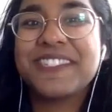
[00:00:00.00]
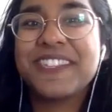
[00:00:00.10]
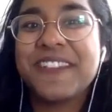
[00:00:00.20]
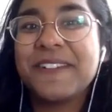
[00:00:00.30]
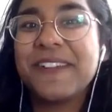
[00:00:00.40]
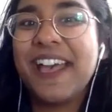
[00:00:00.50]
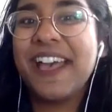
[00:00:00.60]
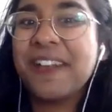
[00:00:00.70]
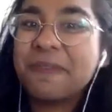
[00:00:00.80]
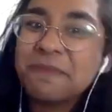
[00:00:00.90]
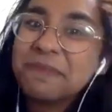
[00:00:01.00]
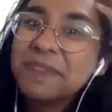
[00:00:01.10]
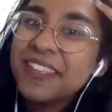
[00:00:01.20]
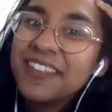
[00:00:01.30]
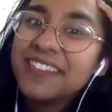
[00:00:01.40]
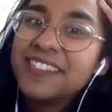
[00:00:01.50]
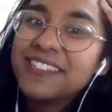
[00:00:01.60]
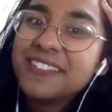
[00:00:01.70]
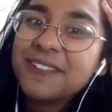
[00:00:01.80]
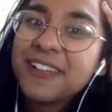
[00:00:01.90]
So, how
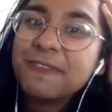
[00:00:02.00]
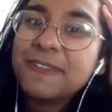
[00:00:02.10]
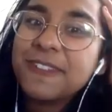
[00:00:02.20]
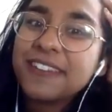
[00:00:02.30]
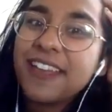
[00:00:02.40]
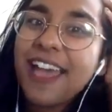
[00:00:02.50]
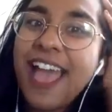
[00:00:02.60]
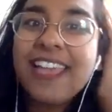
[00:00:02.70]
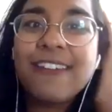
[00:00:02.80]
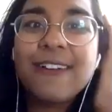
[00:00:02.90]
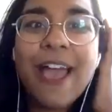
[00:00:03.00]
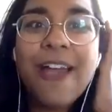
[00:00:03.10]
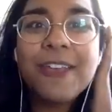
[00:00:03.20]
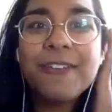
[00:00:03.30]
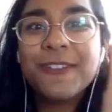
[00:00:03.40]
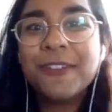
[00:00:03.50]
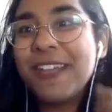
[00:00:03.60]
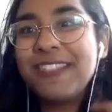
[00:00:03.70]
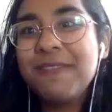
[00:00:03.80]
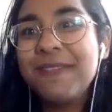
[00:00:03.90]
I feel
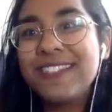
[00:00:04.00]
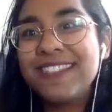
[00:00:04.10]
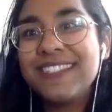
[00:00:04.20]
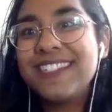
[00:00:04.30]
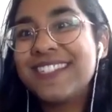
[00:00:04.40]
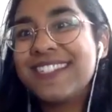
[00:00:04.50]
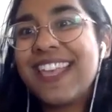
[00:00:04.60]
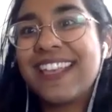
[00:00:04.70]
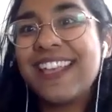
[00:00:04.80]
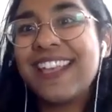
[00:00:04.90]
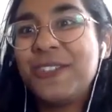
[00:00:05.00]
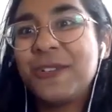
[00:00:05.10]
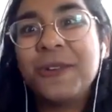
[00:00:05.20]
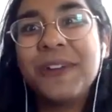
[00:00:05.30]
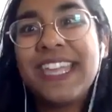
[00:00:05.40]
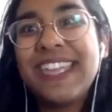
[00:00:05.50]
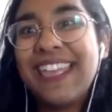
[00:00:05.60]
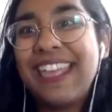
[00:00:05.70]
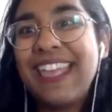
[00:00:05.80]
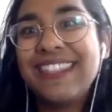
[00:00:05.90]
about them is just like a
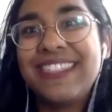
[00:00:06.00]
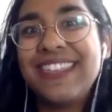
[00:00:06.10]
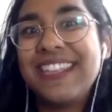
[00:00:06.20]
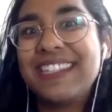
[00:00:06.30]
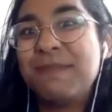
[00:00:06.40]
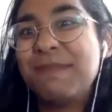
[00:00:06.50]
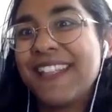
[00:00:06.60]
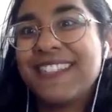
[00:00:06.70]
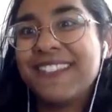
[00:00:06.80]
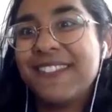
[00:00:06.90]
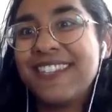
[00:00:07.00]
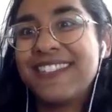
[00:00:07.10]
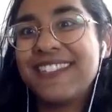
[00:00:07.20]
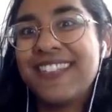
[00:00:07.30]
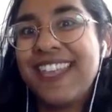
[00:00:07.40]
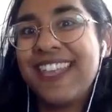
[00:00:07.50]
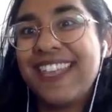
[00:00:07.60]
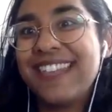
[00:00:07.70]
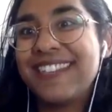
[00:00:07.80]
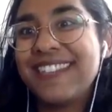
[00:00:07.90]
joy at the expansiveness that
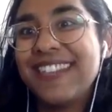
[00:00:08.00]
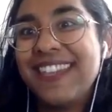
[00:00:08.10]
is